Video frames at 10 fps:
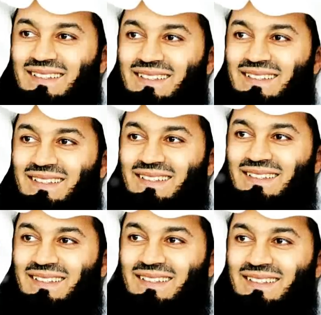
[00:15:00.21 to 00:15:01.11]
a group of
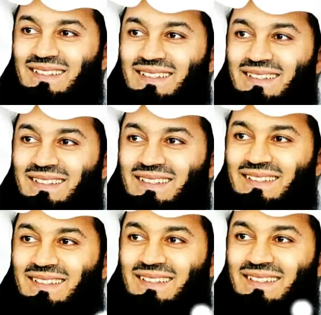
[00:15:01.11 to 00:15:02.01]
people that I
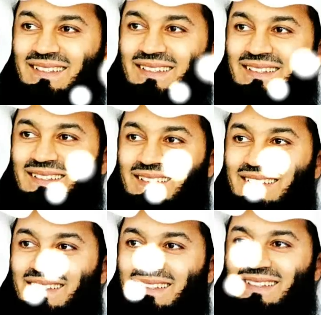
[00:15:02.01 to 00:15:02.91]
usually refer to
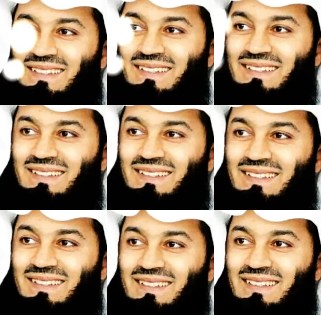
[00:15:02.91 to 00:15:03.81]
as VIPs
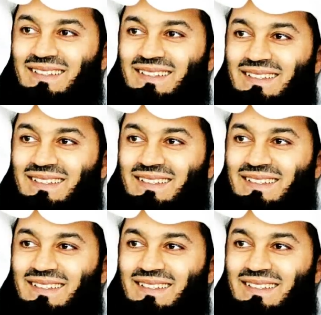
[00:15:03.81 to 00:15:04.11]
because in our